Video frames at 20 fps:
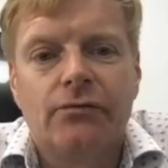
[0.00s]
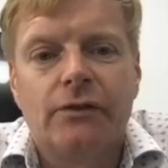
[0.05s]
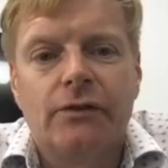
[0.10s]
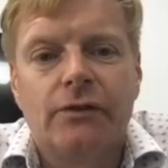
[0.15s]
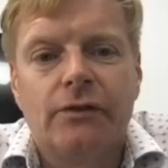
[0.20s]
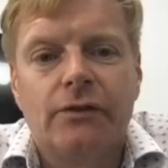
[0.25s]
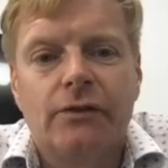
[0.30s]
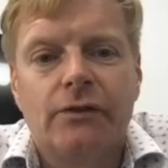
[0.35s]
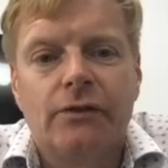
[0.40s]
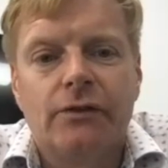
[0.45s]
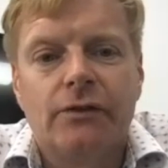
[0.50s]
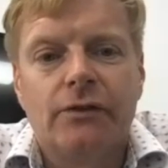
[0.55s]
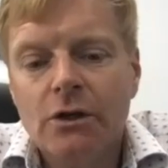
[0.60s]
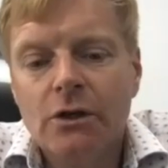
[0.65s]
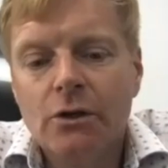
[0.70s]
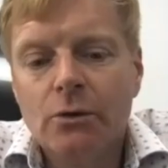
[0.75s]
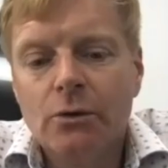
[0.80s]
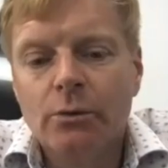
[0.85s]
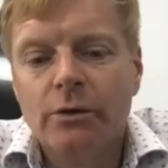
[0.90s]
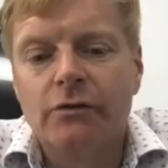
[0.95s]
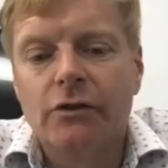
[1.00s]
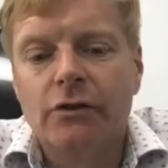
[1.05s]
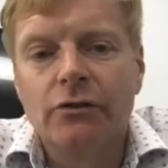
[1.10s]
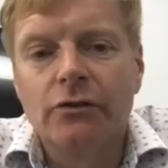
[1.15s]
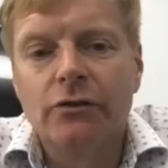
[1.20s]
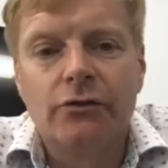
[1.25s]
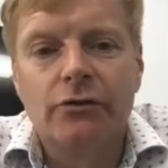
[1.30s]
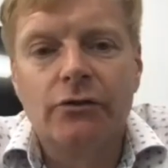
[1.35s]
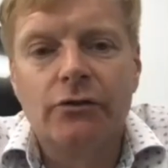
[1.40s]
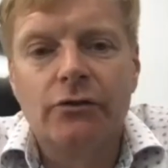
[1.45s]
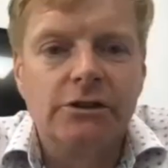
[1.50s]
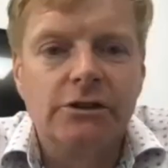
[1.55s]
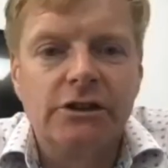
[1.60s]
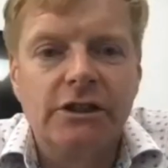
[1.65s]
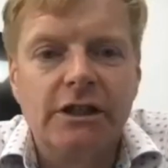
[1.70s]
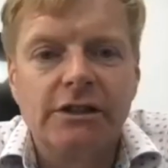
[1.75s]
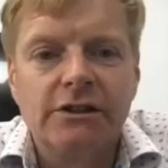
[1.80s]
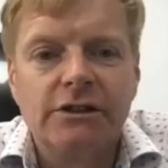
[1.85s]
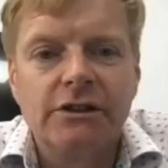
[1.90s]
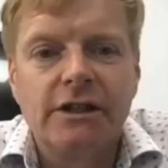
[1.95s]
through the whole
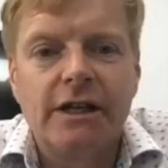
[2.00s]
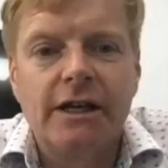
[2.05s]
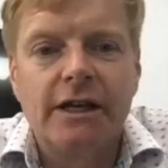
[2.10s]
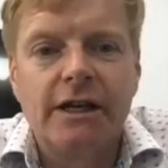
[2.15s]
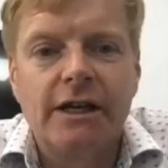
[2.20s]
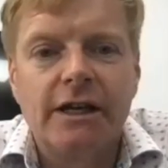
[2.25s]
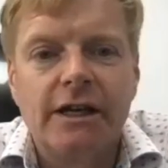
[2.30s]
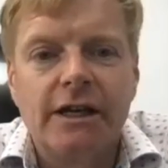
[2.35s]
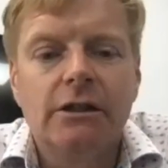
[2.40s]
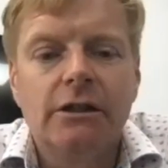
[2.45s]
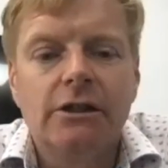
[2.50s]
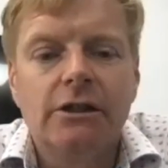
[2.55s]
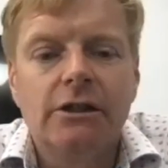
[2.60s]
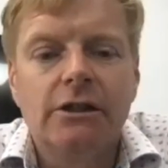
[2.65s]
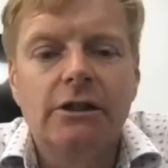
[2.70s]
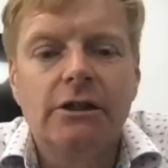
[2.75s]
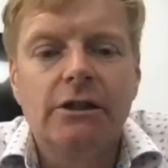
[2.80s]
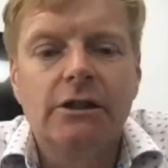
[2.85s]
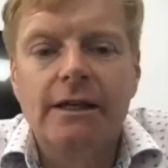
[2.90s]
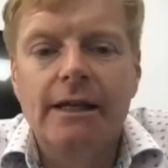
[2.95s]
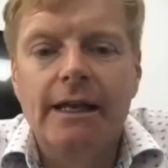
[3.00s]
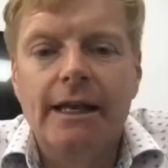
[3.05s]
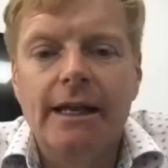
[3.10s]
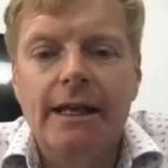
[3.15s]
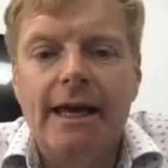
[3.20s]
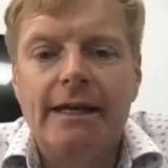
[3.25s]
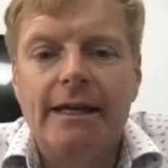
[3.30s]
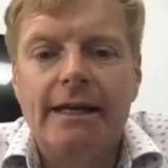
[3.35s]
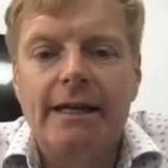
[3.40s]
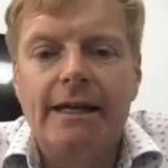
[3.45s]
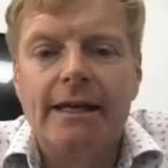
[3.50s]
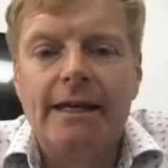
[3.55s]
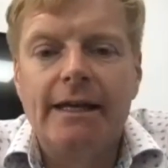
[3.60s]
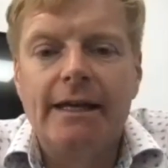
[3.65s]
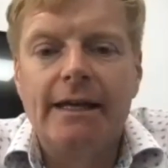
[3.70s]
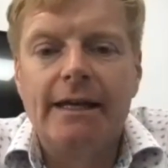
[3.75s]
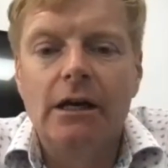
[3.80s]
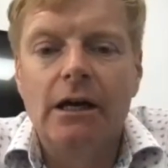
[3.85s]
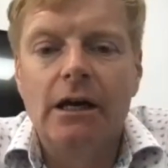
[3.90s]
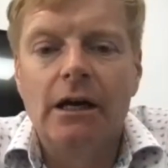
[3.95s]
process. They are literally
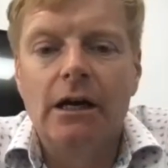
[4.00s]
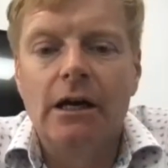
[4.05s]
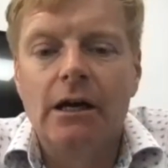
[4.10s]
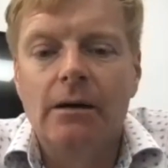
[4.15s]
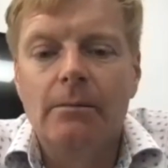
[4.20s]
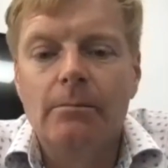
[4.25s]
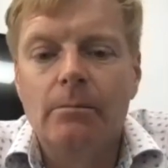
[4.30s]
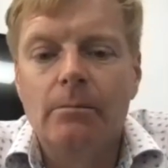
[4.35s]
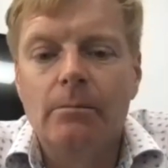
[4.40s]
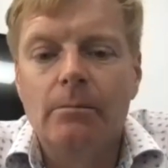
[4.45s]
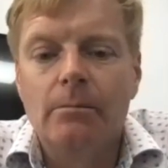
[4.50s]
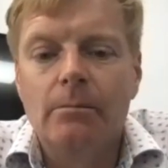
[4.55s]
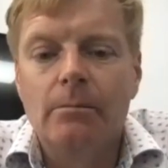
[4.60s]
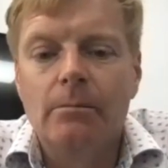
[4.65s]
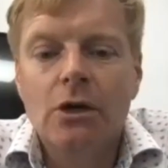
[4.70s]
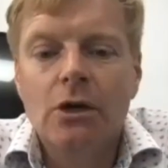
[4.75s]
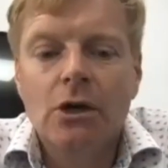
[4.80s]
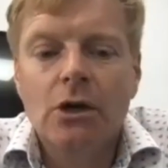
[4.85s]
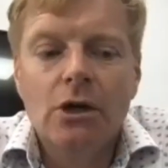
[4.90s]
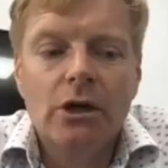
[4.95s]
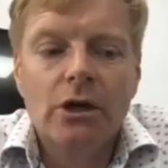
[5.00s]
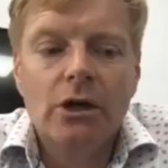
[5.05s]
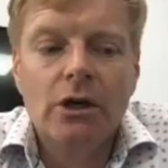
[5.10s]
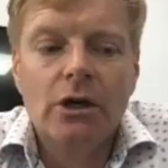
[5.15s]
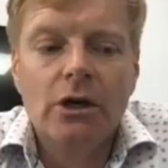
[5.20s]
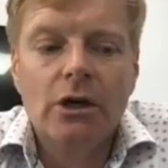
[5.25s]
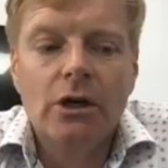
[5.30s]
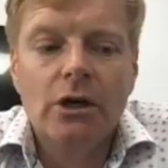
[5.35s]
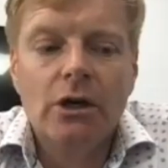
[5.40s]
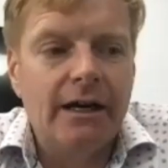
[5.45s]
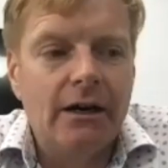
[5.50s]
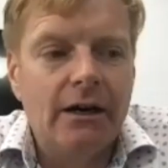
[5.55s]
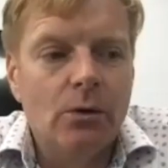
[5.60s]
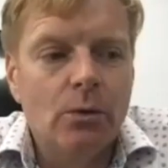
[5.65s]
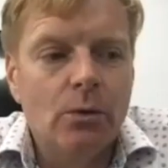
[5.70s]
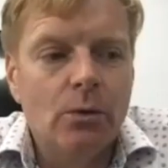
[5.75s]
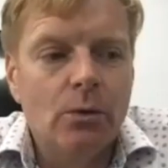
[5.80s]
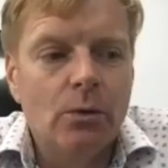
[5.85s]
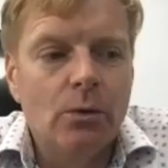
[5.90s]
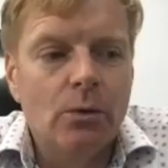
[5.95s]
landing in our
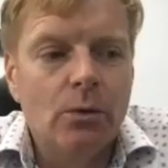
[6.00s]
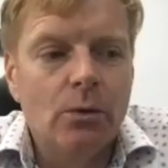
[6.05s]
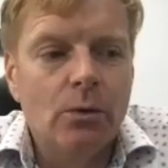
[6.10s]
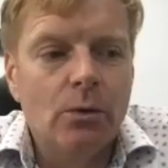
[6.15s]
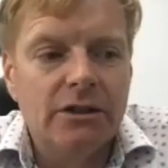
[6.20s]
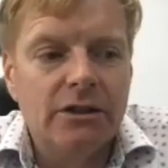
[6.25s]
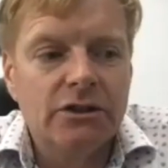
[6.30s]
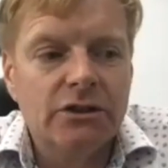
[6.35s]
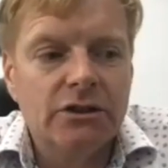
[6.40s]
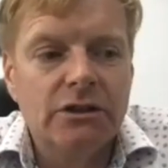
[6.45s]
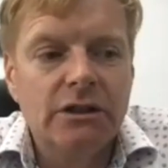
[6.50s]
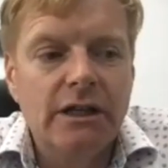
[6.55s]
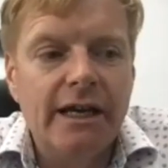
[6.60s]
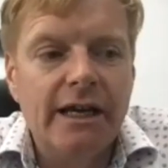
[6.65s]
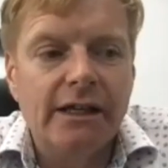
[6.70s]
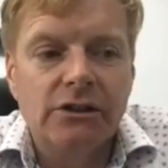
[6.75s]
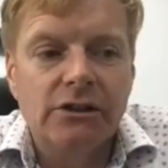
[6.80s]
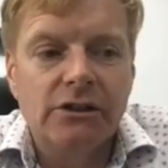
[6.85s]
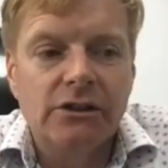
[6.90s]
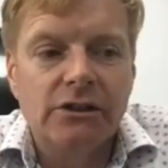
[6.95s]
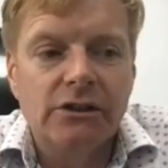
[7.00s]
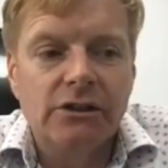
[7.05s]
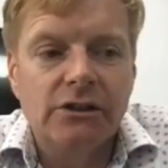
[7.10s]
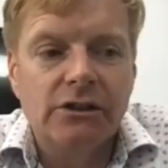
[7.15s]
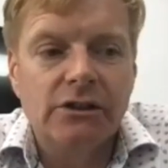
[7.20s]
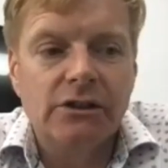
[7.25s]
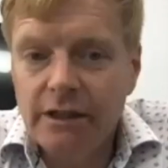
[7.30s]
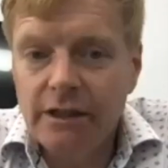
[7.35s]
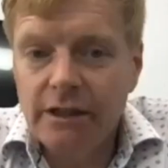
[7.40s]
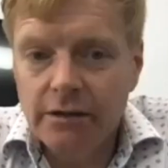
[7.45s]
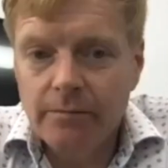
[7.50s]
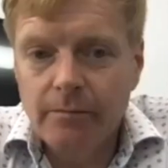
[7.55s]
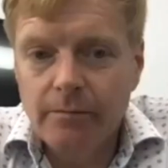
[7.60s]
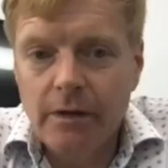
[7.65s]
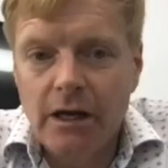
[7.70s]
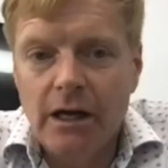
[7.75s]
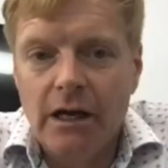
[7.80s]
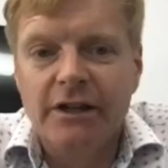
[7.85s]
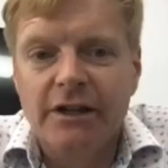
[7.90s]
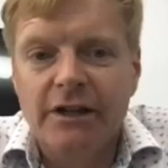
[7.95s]
warehouse next week,
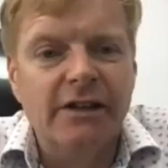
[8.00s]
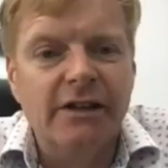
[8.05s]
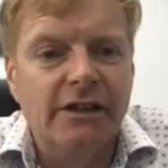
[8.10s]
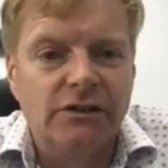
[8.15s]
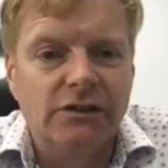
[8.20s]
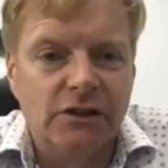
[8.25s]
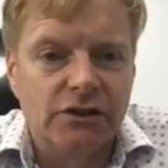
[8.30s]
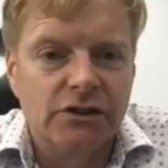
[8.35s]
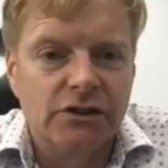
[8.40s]
and then